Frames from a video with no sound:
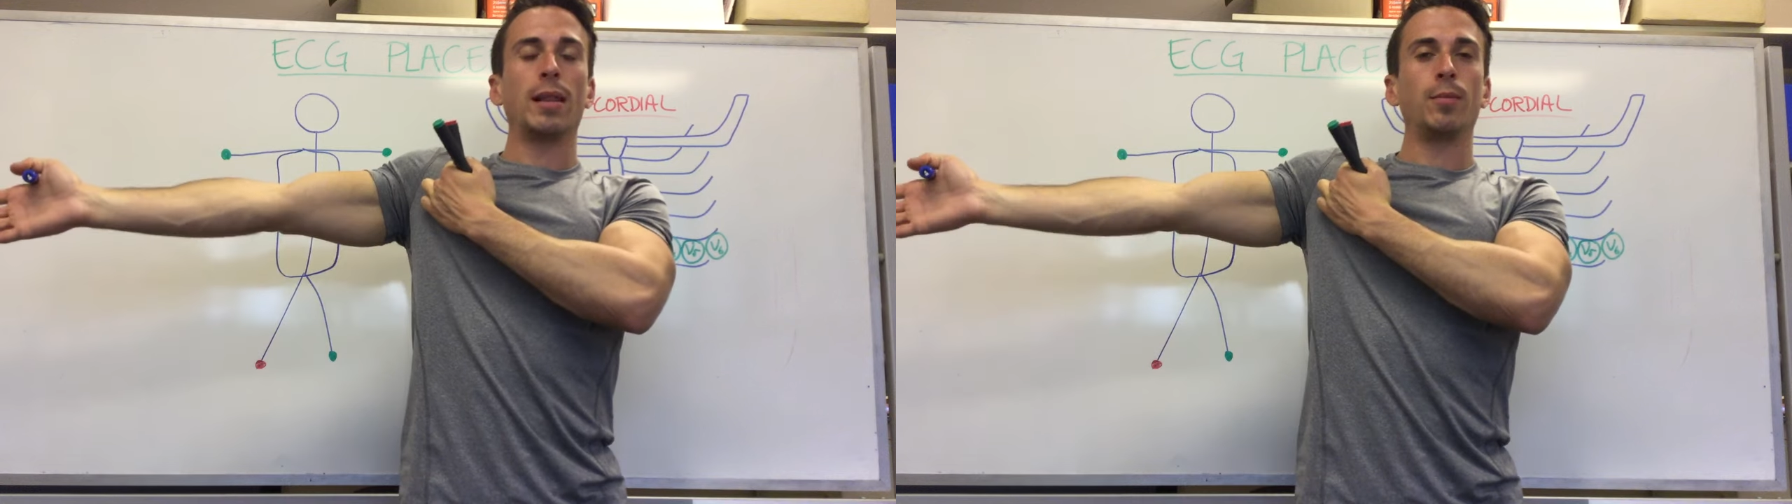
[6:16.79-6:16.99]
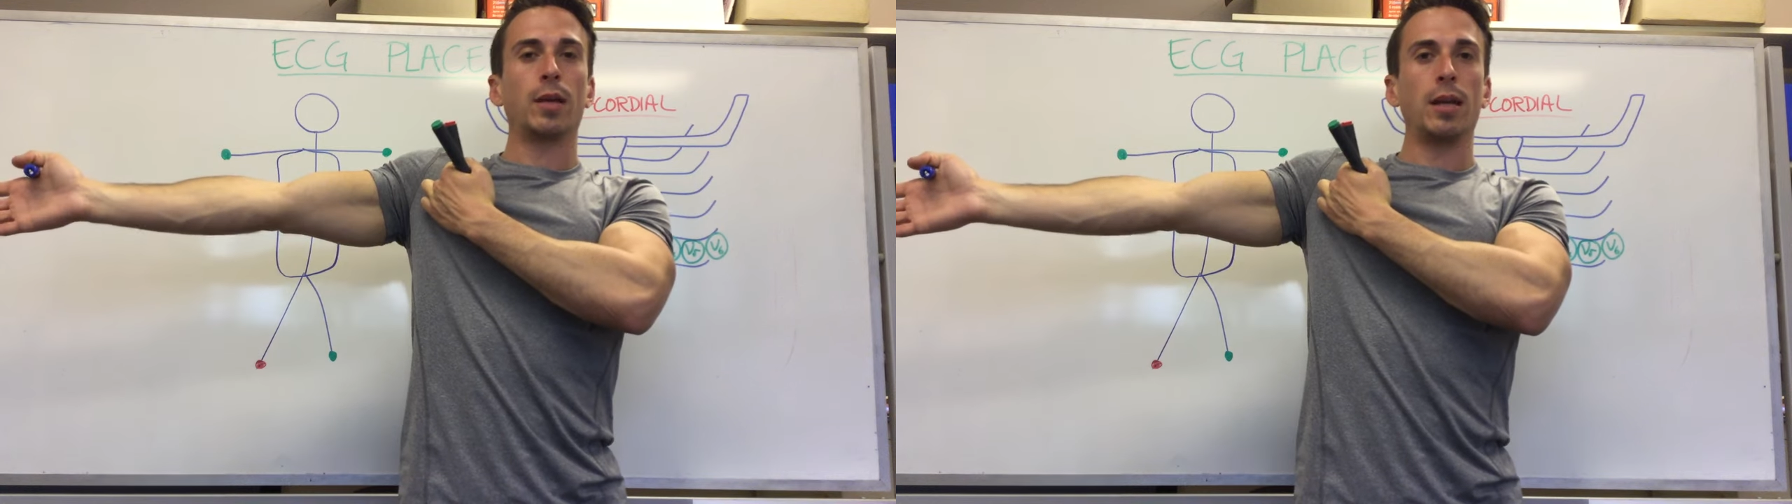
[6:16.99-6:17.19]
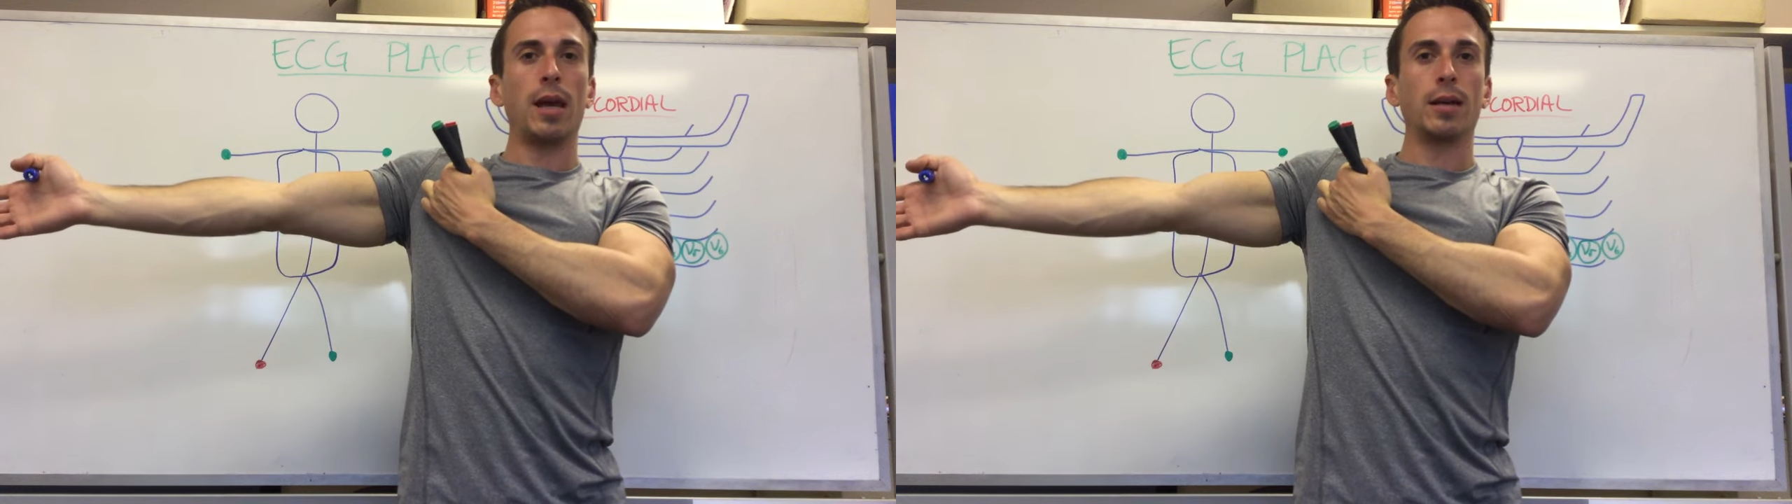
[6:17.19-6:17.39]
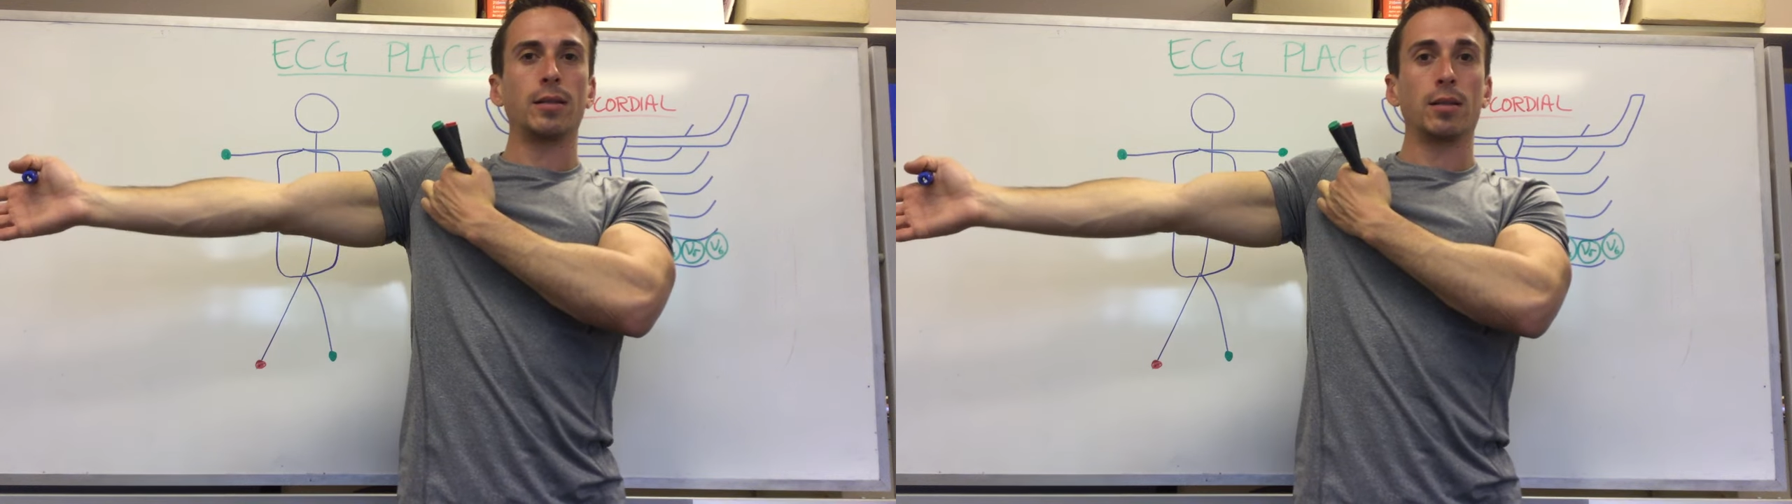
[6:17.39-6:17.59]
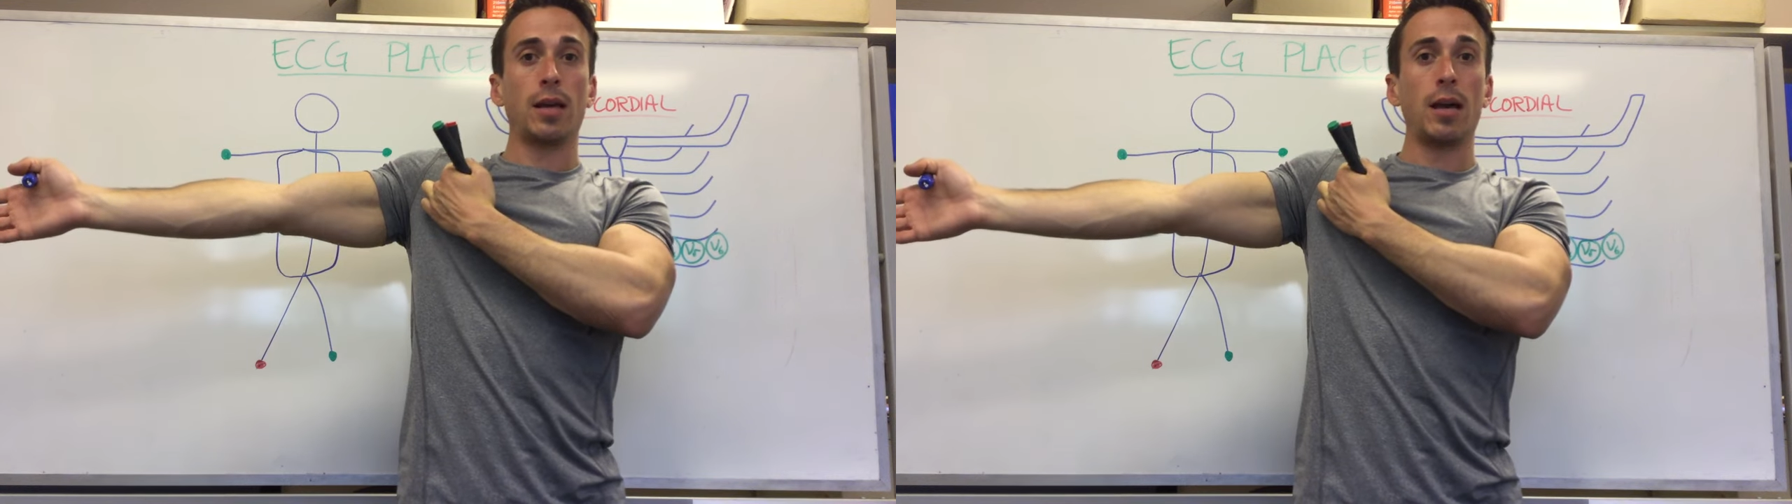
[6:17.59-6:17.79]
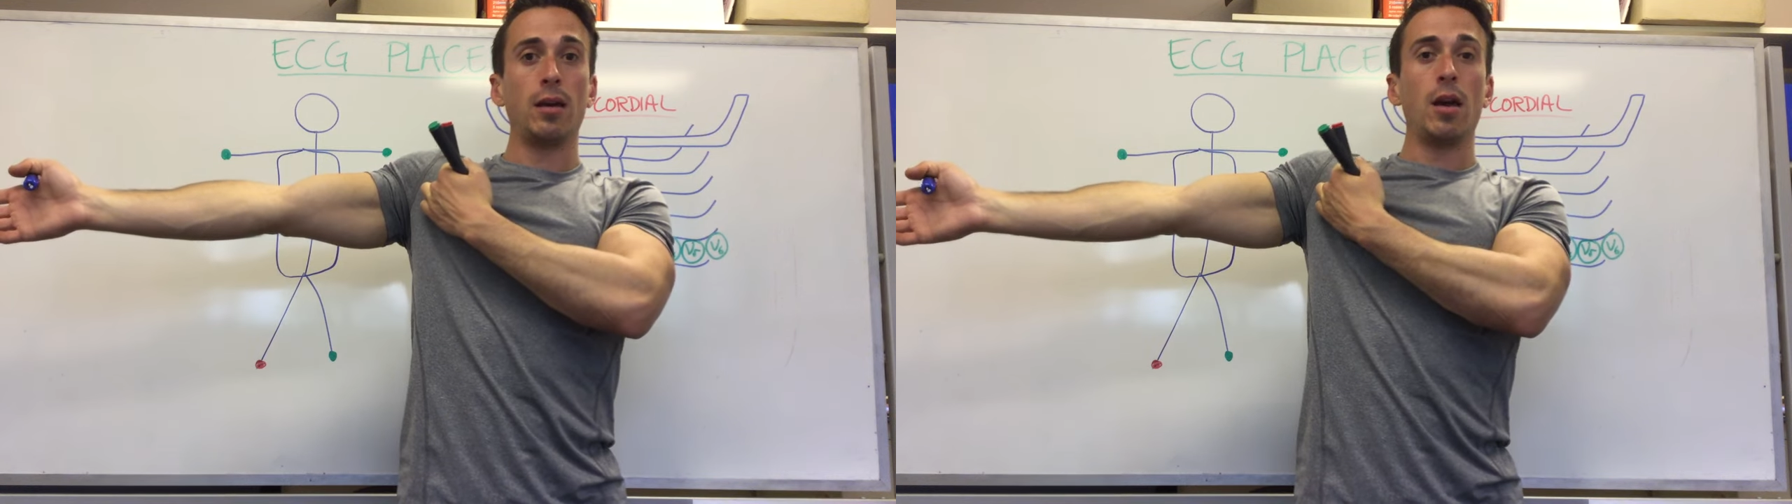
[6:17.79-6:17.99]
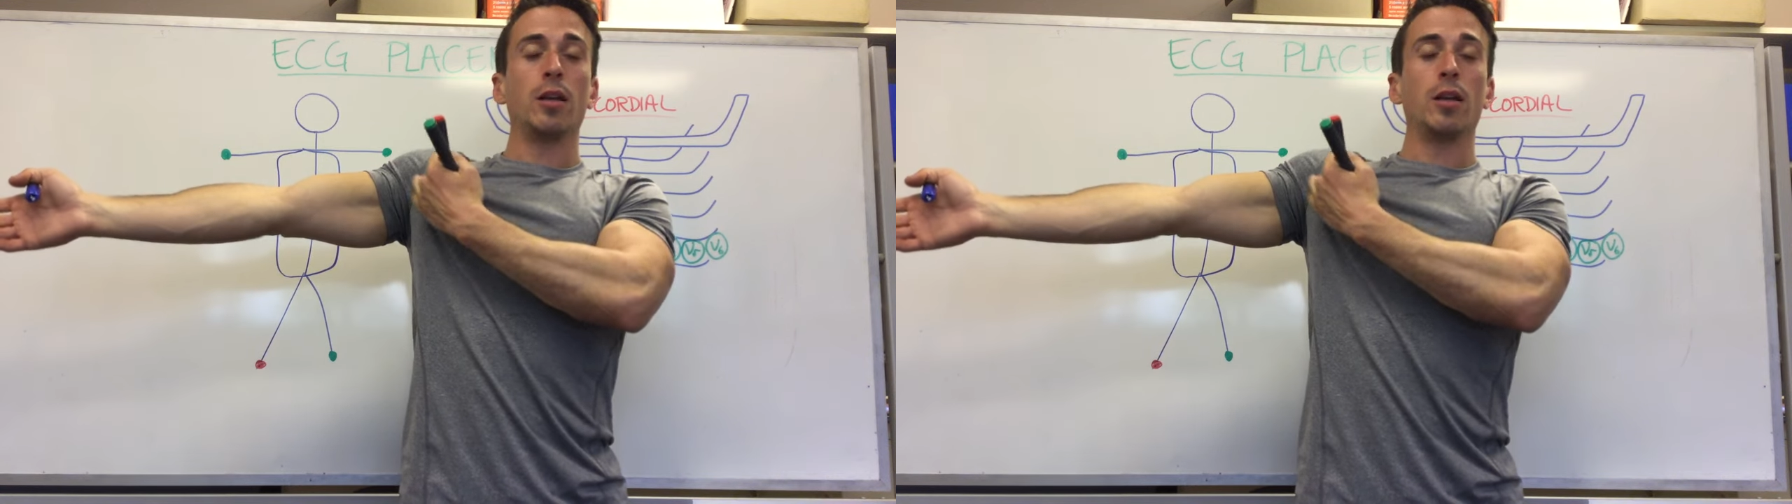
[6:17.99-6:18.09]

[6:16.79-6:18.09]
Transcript: limb connects, okay?